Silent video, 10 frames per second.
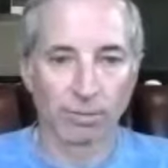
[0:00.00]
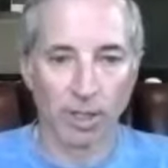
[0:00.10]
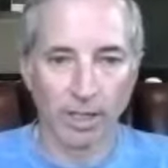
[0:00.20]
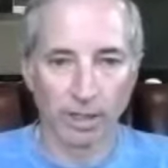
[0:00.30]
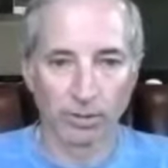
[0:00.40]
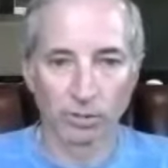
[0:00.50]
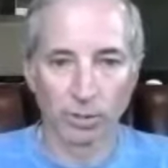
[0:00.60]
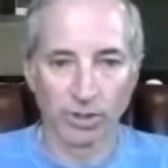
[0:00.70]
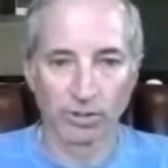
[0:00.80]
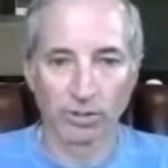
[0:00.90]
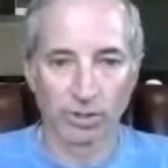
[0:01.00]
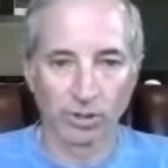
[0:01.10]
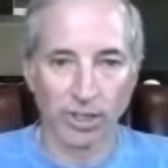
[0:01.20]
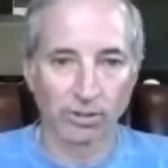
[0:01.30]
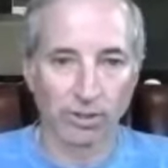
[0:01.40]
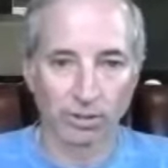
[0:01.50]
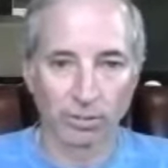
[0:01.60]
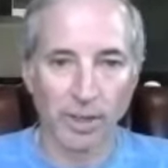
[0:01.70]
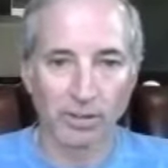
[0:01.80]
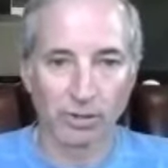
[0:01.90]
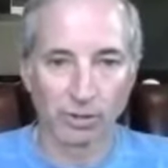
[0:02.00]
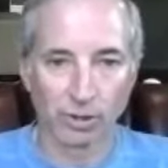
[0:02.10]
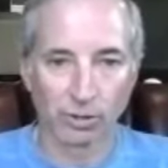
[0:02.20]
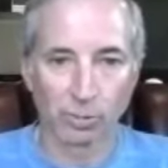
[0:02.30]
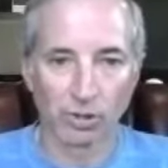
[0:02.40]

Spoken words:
wires was suggestive messages